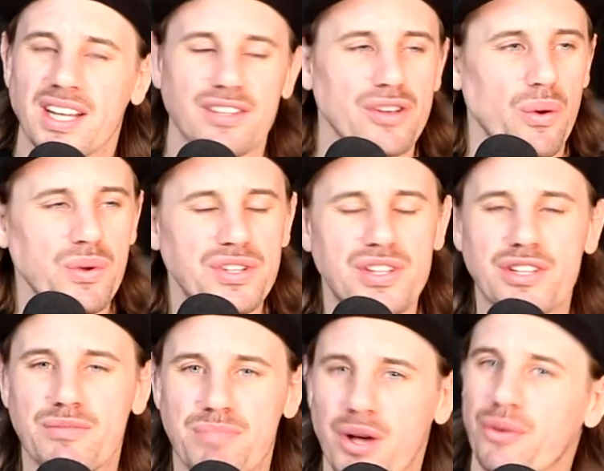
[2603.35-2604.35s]
It's always
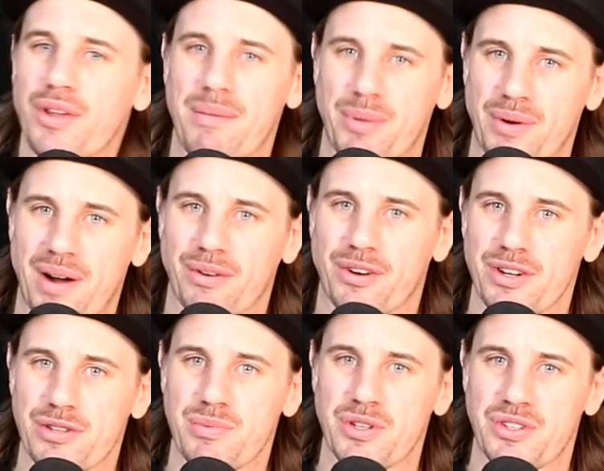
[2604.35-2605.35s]
this buildup around
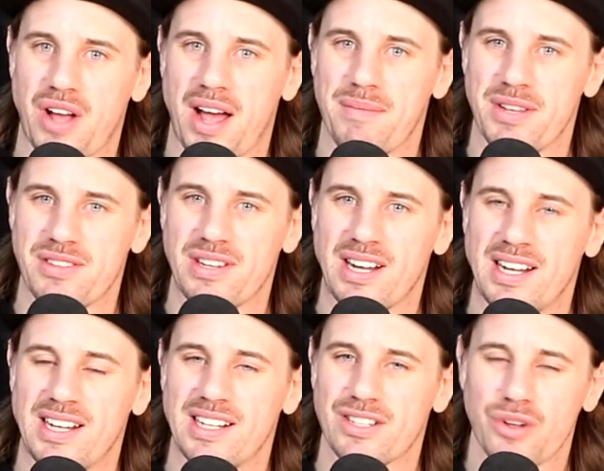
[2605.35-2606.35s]
Christmas time, isn't
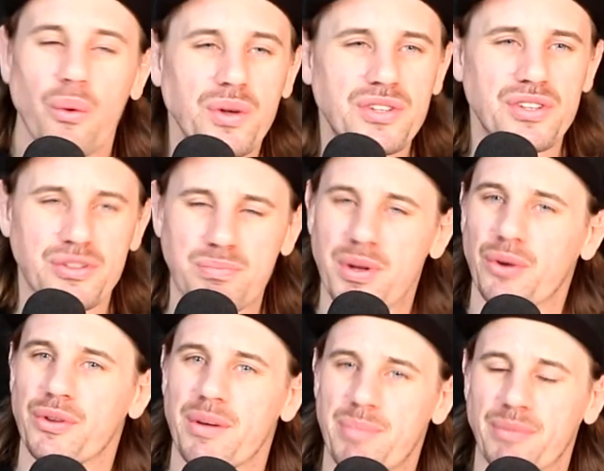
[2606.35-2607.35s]
it? It's always this
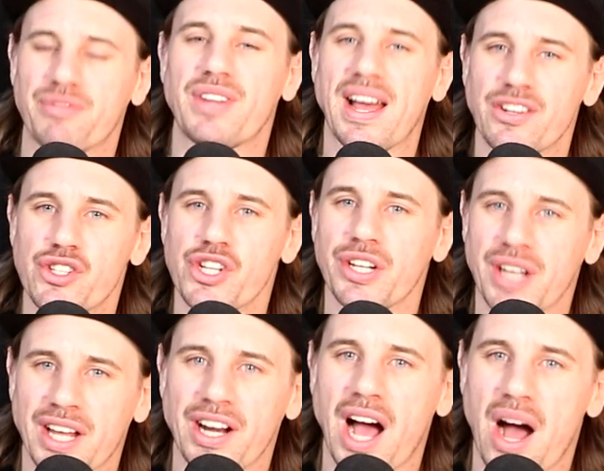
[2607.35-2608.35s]
buildup of tension
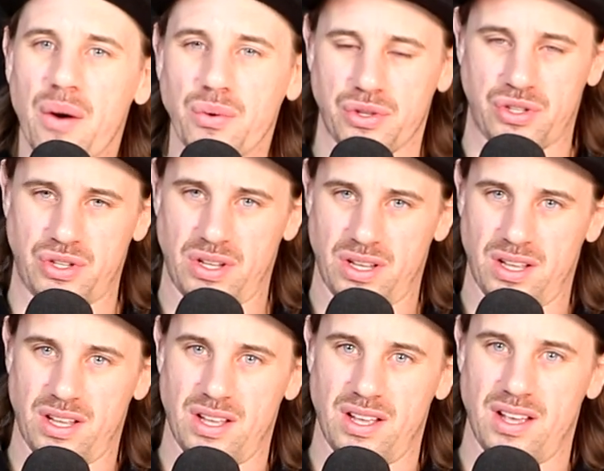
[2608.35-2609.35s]
in a house
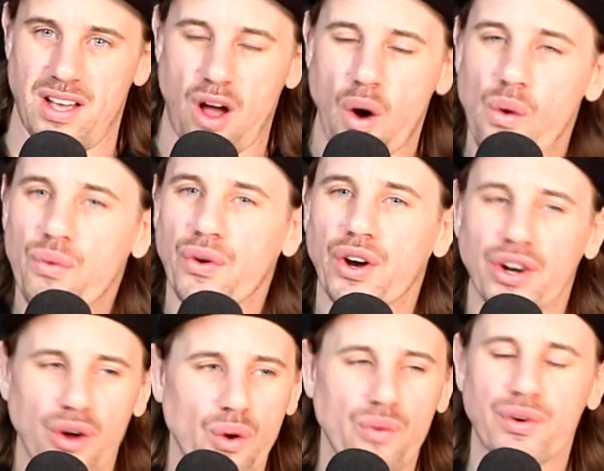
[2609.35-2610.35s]
over
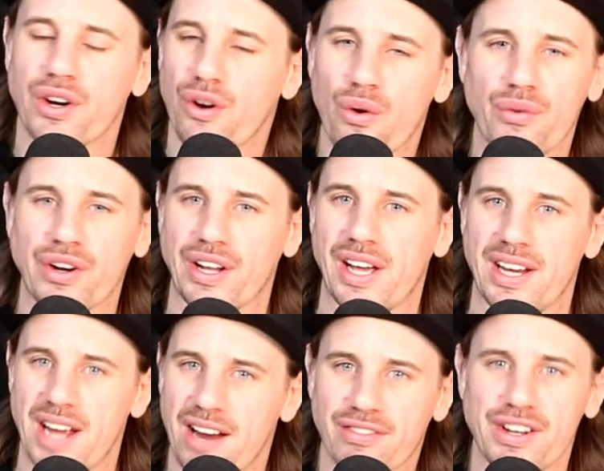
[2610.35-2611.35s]
and over and over
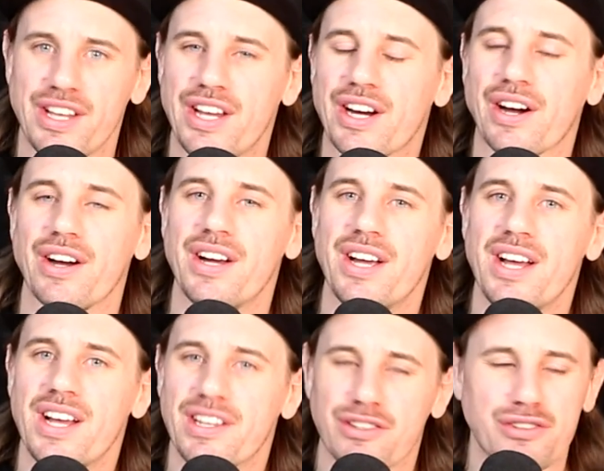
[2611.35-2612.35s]
again. Every year
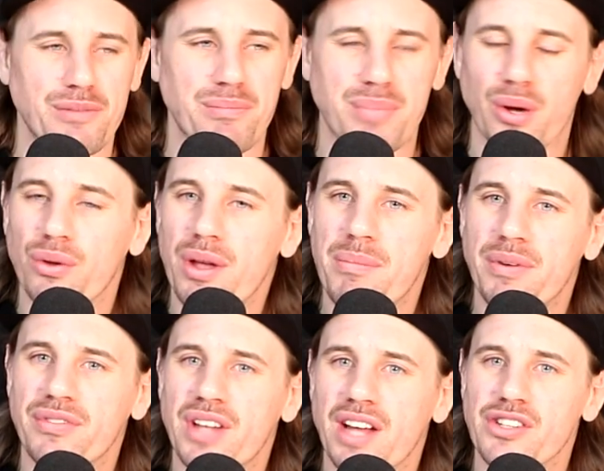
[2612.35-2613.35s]
there's a buildup
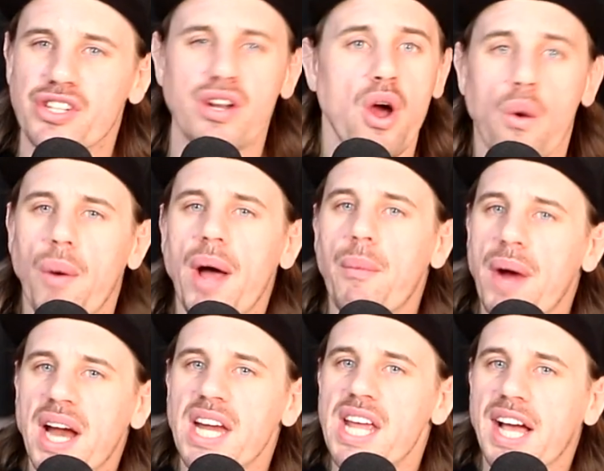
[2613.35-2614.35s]
of tension. Well,
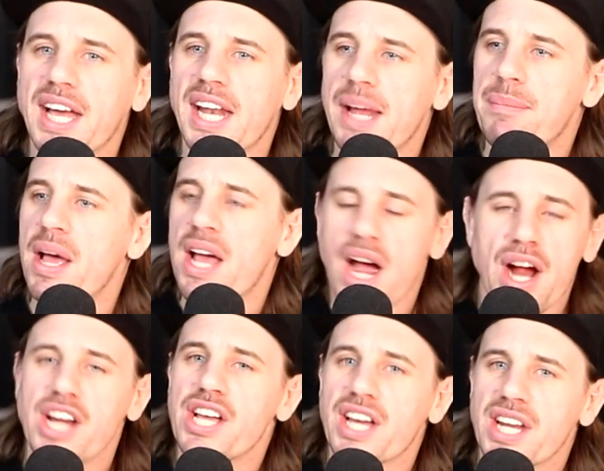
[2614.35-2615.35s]
where are you going to be?
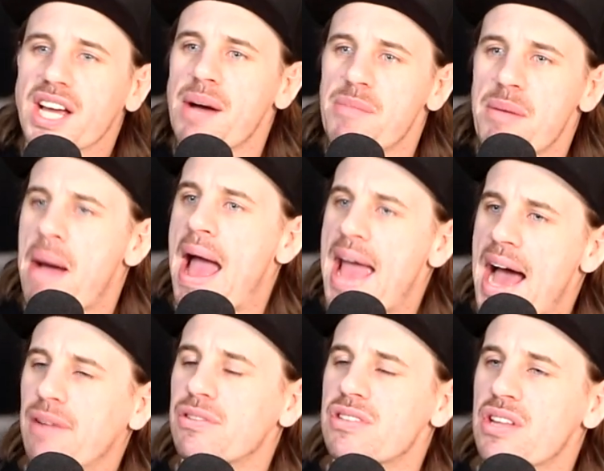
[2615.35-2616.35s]
Are you going to come to my
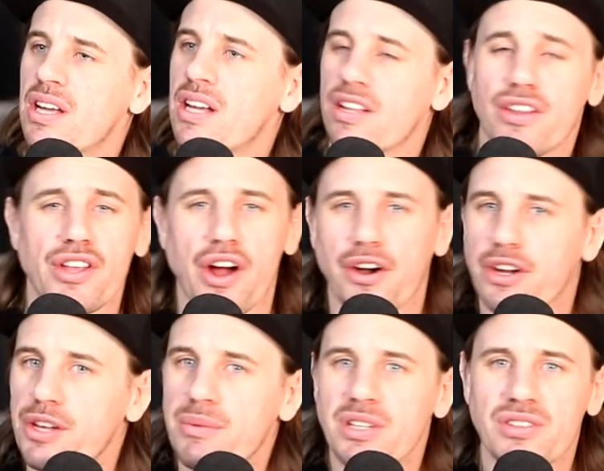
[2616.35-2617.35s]
house? The
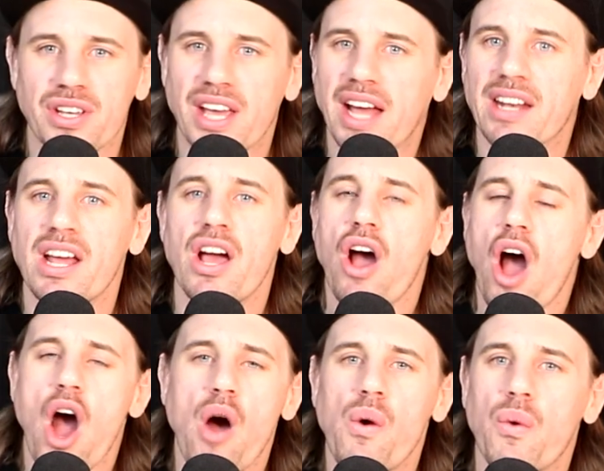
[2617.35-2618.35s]
arguments again.
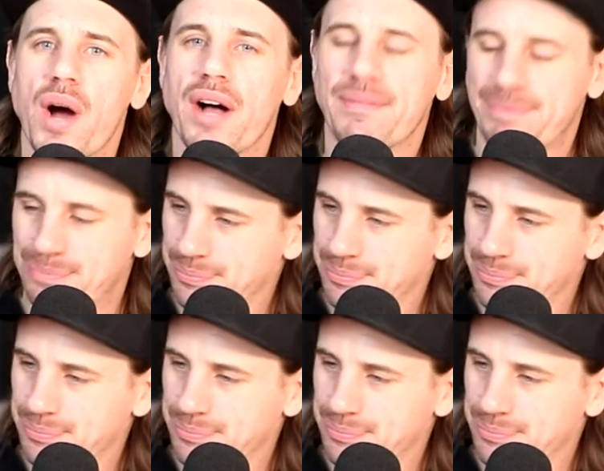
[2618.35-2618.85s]
Oh, well.